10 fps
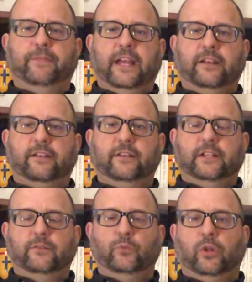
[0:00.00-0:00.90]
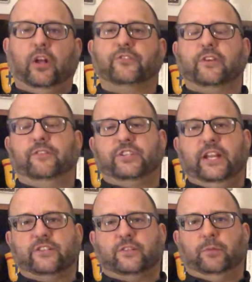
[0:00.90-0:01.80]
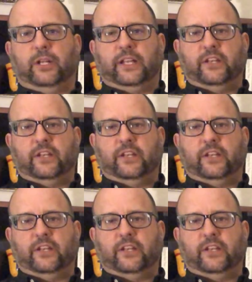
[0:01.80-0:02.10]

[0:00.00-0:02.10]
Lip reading: that will also have a chance to plug